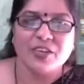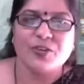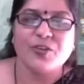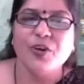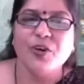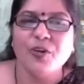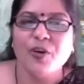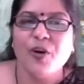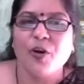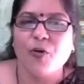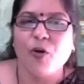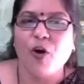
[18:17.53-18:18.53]
to
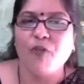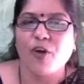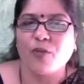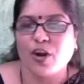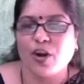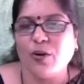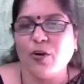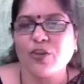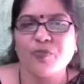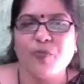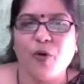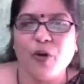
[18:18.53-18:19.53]
go for what
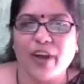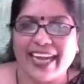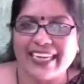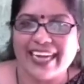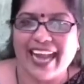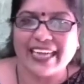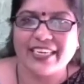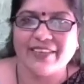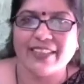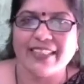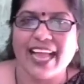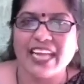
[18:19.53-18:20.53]
looks more attractive.
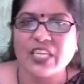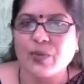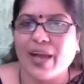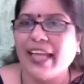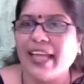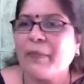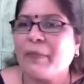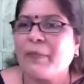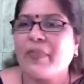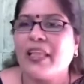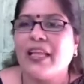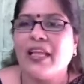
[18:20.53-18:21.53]
And that's why
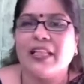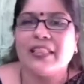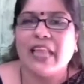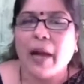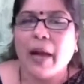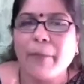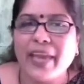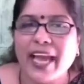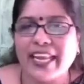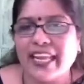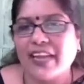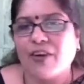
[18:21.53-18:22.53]

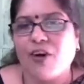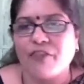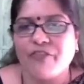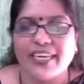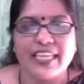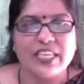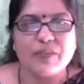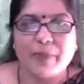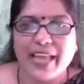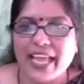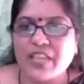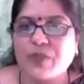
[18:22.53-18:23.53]
appearing confidence
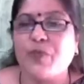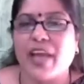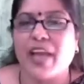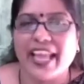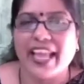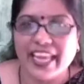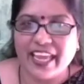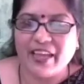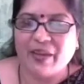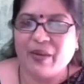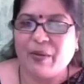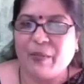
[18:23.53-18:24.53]
plays very
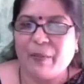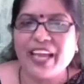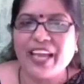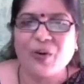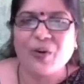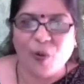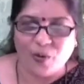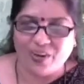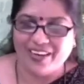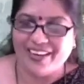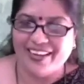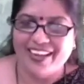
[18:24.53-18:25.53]
big role.
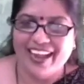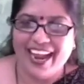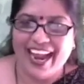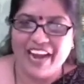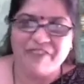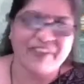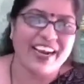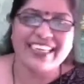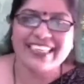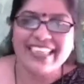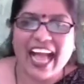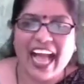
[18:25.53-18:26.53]
And
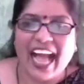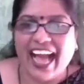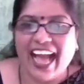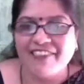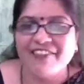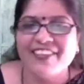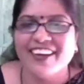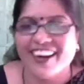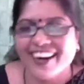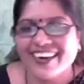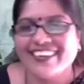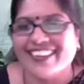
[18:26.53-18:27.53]
friends, I have
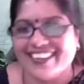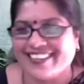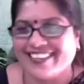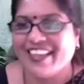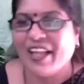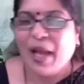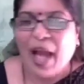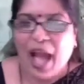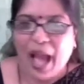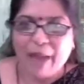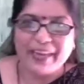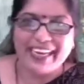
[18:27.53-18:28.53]
learned this.
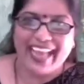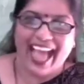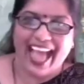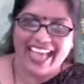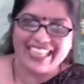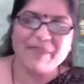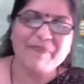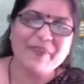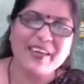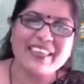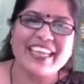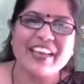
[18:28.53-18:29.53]
I mean, as a
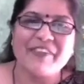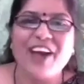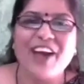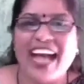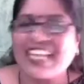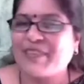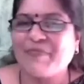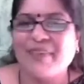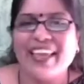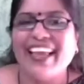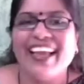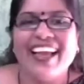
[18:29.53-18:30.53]
person, if you ask me,